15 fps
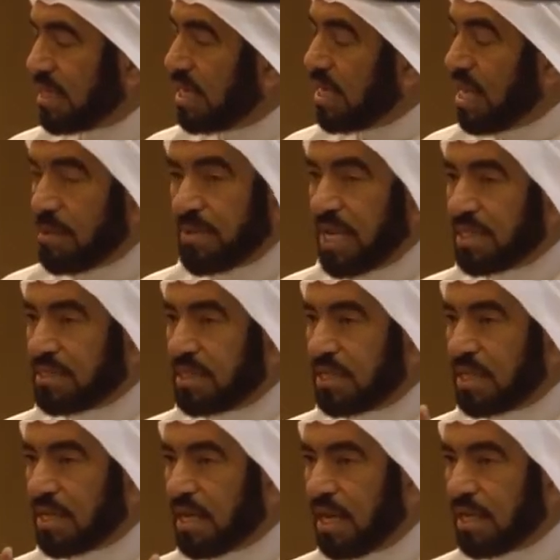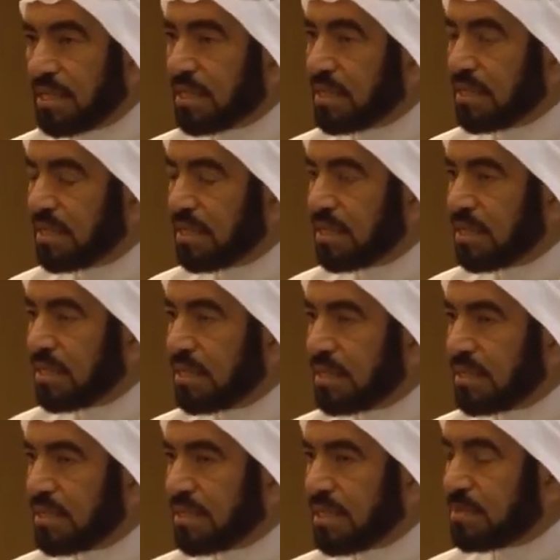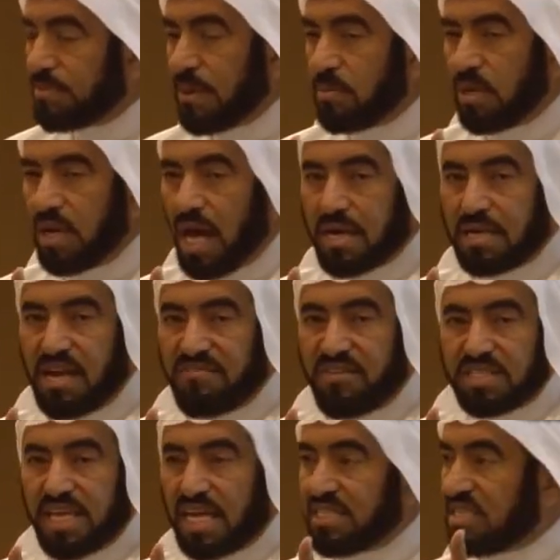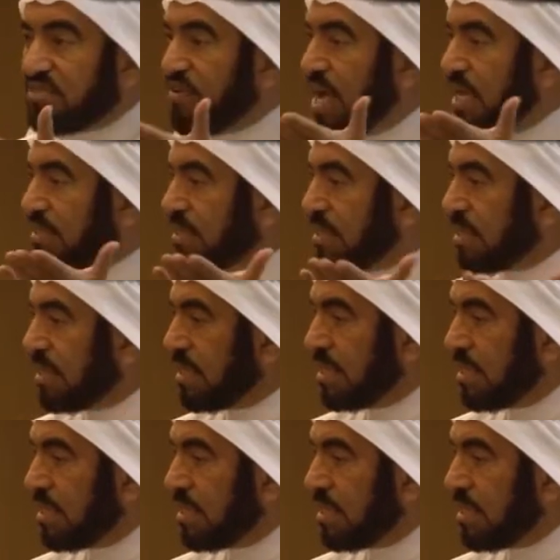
Really amazing. Yani, these people are never satisfied.